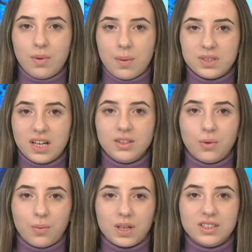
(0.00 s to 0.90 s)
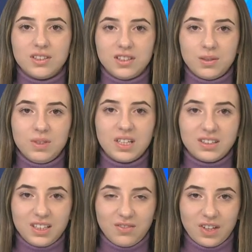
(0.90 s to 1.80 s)
website of Western Armenia
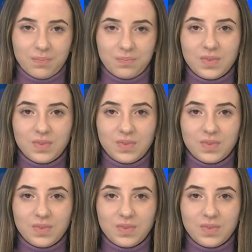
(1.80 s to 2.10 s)
TV.